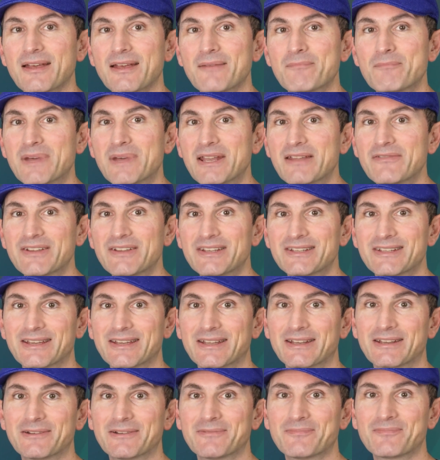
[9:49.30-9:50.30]
Benefit
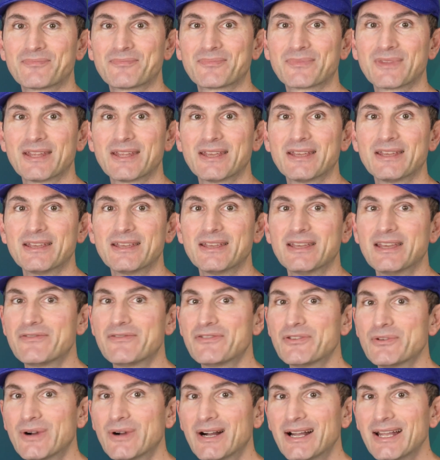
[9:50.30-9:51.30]
10.
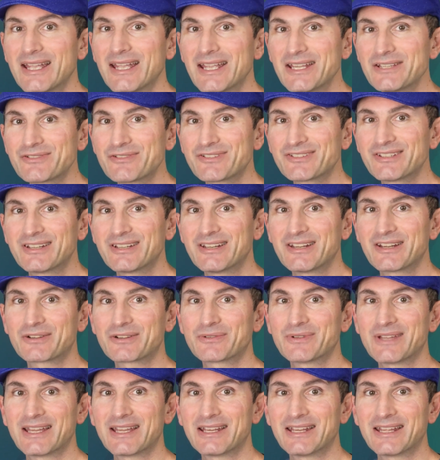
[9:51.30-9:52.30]
If you are interested in
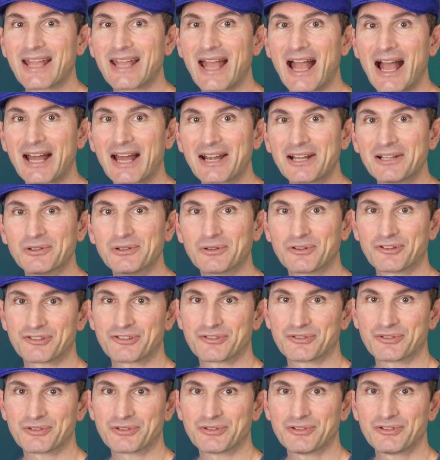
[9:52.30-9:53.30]
creating analog
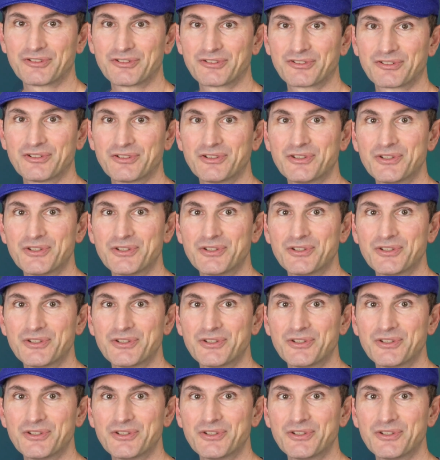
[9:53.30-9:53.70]
circuits,